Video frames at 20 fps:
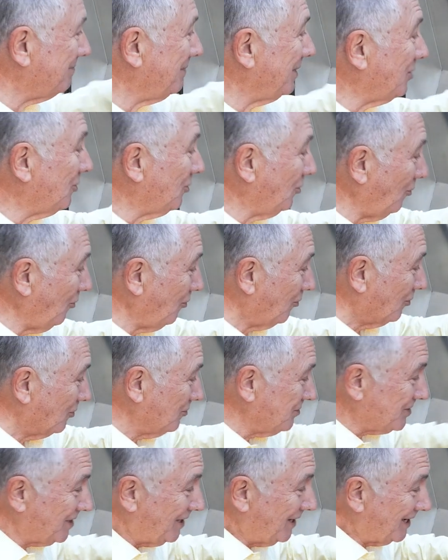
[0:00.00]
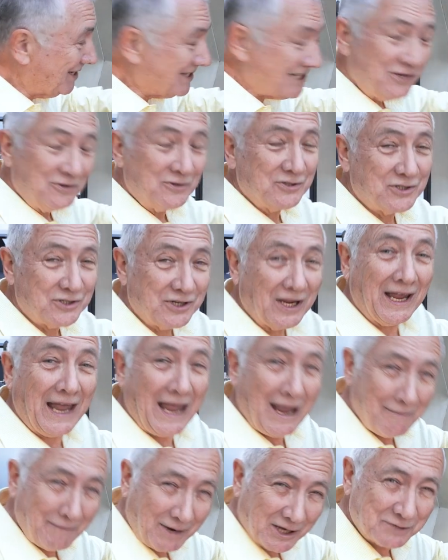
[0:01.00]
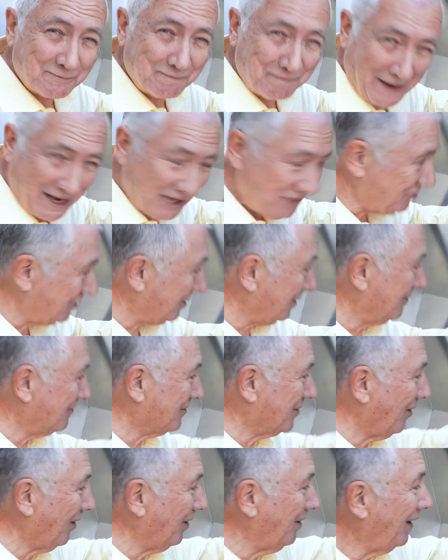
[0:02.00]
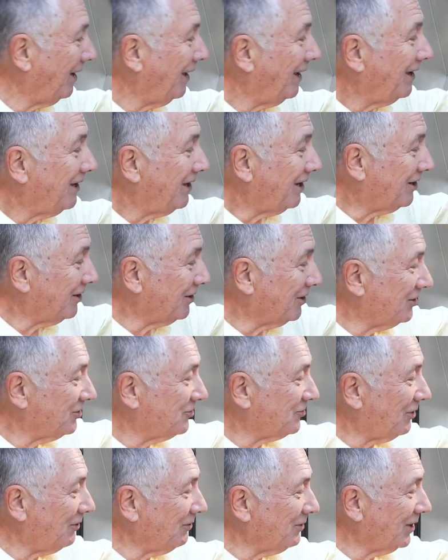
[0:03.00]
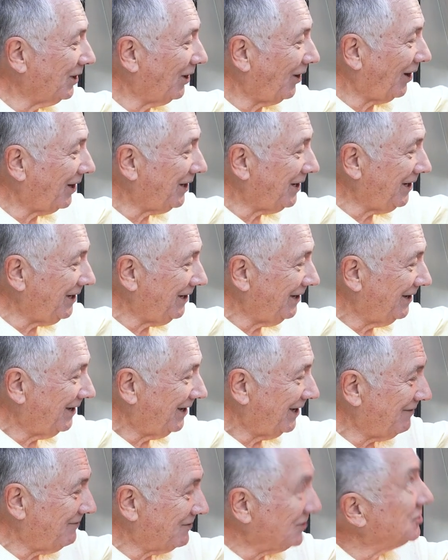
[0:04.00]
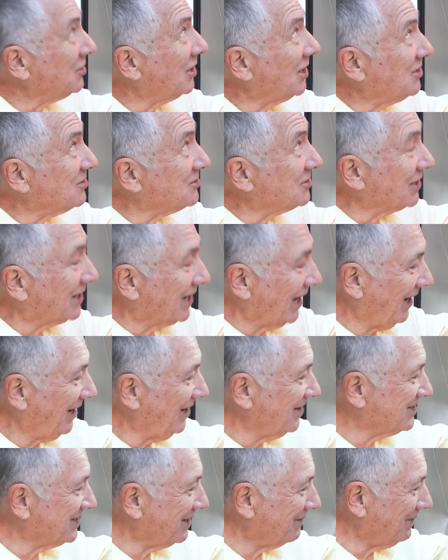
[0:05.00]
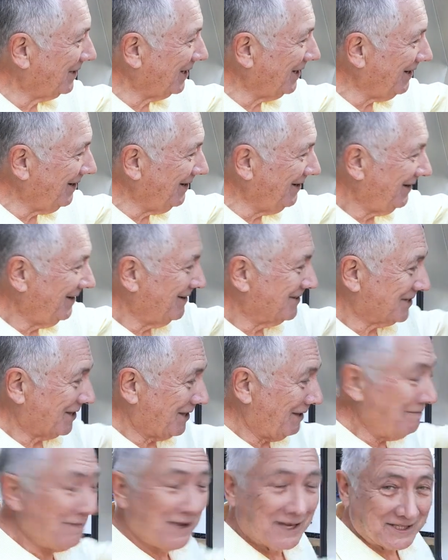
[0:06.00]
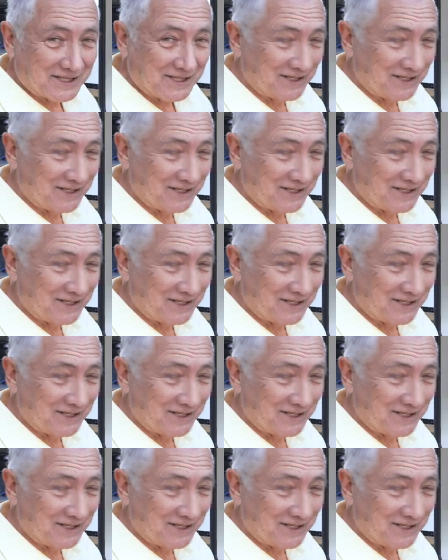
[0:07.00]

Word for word: because it tells you how much battery you've got. You can control your lighting, even change the colours up here, so that makes